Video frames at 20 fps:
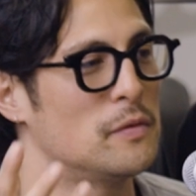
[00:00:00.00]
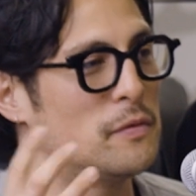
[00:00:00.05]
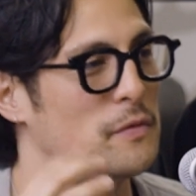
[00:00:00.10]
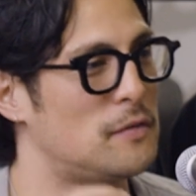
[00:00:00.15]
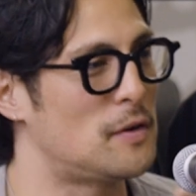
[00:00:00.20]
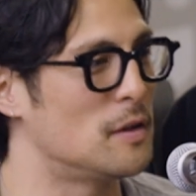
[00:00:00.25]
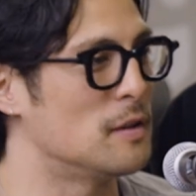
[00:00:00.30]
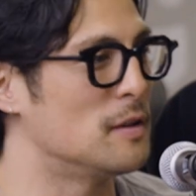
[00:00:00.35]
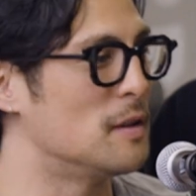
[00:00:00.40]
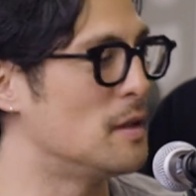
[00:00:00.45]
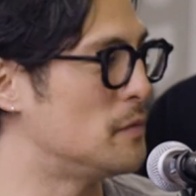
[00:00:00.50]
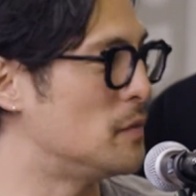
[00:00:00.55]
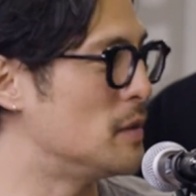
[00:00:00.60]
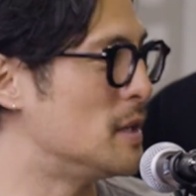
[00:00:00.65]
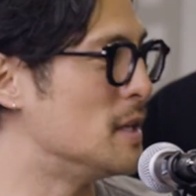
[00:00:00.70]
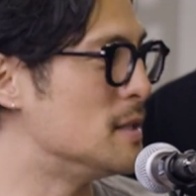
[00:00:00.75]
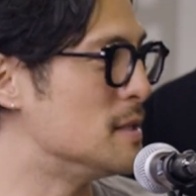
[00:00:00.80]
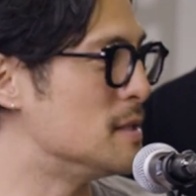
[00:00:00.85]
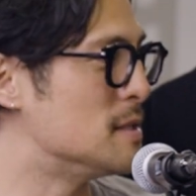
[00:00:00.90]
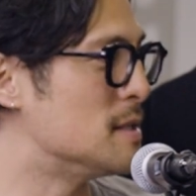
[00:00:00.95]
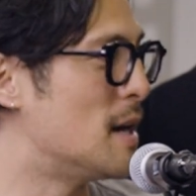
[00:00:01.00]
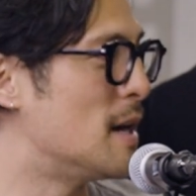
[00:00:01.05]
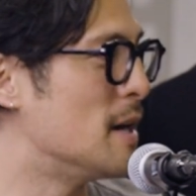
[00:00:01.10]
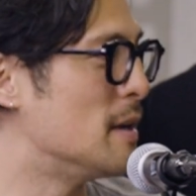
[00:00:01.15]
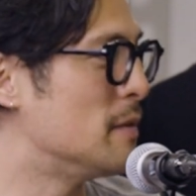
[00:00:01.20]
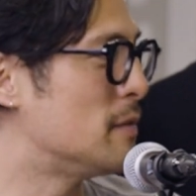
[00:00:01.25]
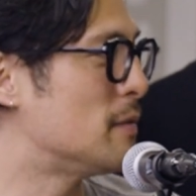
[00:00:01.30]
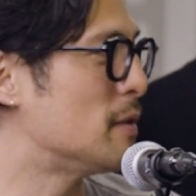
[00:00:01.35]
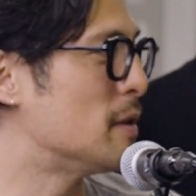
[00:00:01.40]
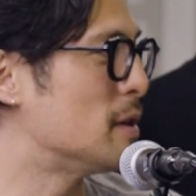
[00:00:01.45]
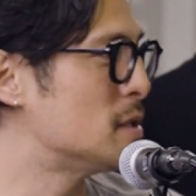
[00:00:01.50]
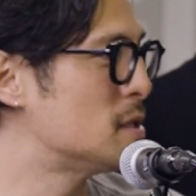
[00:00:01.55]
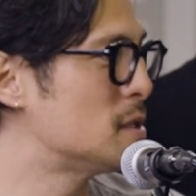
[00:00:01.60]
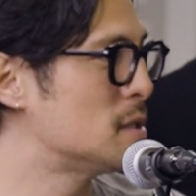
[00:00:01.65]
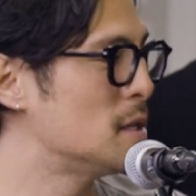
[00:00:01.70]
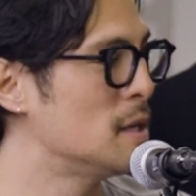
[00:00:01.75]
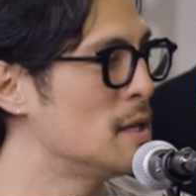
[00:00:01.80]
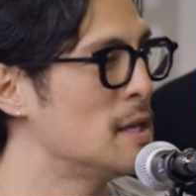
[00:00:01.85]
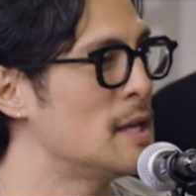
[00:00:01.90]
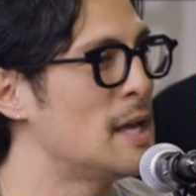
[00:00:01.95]
to fall in love with the design
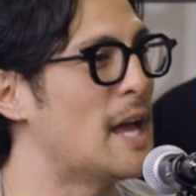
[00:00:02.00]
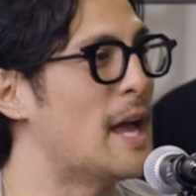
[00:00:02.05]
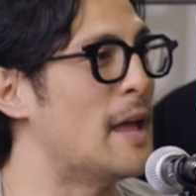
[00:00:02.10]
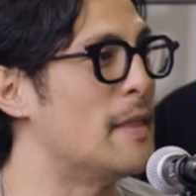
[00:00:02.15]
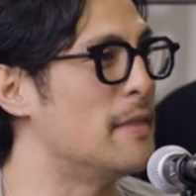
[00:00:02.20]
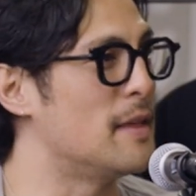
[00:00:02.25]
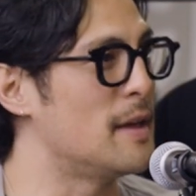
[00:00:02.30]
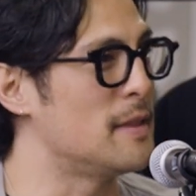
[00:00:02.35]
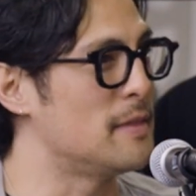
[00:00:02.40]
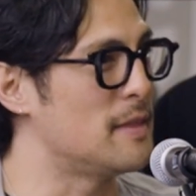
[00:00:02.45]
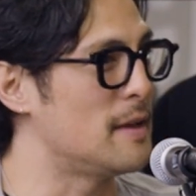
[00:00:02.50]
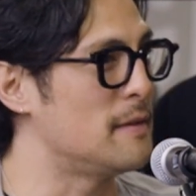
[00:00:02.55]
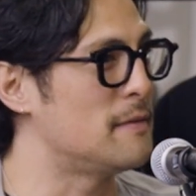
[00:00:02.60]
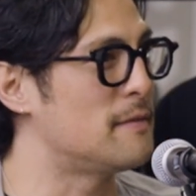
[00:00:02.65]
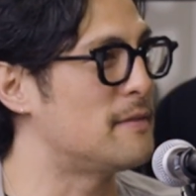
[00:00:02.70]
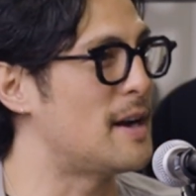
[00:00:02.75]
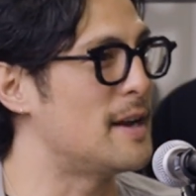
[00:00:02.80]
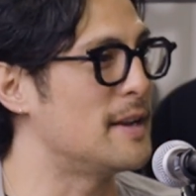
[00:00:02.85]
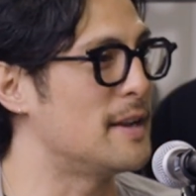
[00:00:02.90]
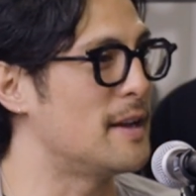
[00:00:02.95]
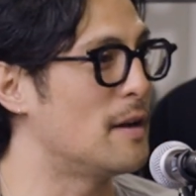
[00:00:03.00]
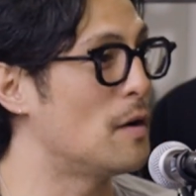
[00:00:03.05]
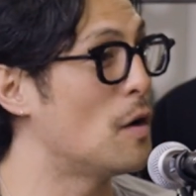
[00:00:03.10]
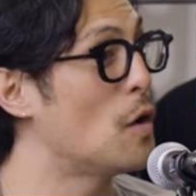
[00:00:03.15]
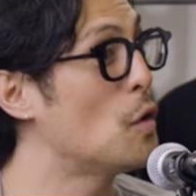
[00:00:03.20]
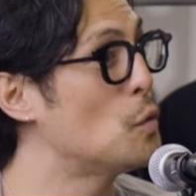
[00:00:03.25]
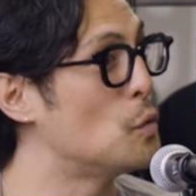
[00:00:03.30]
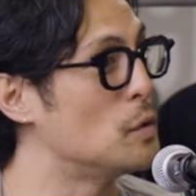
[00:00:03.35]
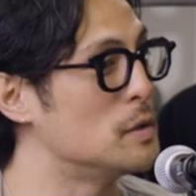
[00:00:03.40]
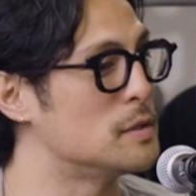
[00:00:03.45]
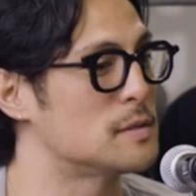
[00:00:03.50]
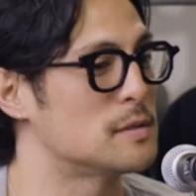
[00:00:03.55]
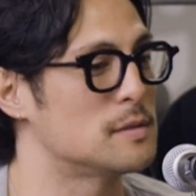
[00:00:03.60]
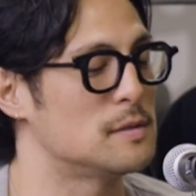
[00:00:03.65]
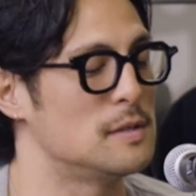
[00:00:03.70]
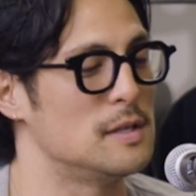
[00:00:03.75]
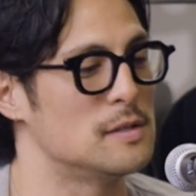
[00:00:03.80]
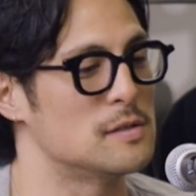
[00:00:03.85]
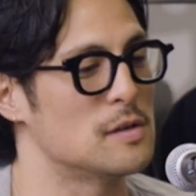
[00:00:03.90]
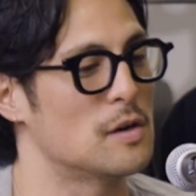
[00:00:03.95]
first, and then they find out, oh,
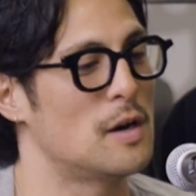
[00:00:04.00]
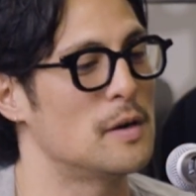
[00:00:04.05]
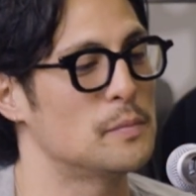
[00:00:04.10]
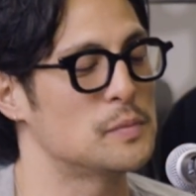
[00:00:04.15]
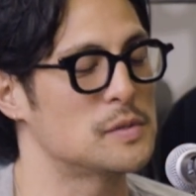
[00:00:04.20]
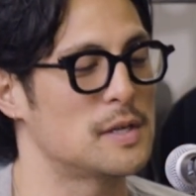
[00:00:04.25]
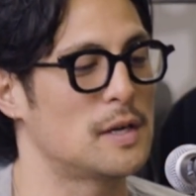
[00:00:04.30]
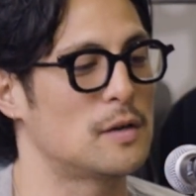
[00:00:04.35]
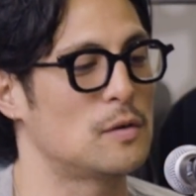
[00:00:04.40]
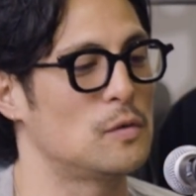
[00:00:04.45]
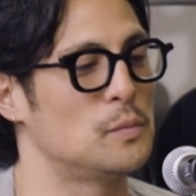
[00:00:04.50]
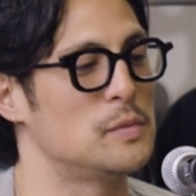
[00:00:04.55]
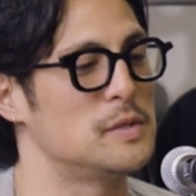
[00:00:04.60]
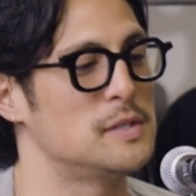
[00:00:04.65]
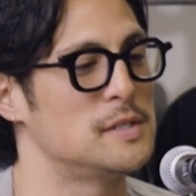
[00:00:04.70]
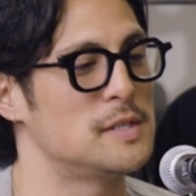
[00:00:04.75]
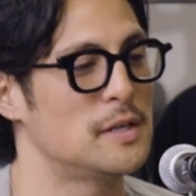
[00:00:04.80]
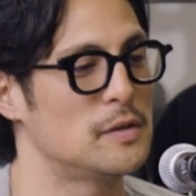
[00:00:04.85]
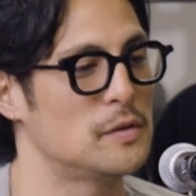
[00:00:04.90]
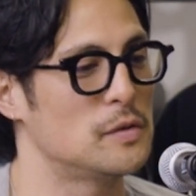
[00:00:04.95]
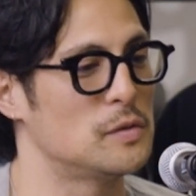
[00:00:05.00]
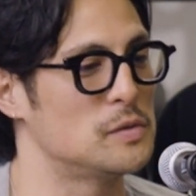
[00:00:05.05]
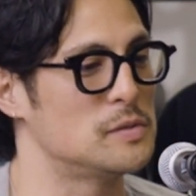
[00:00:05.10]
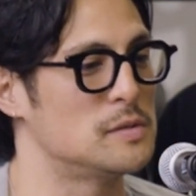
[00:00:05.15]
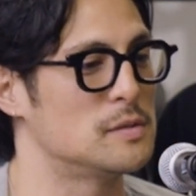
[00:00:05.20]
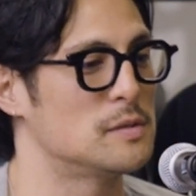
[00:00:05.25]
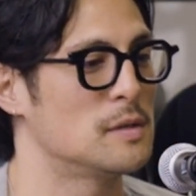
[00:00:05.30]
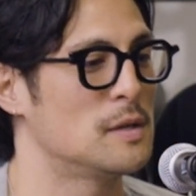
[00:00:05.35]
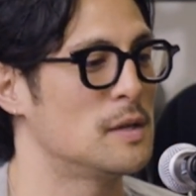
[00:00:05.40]
these are upcycled materials.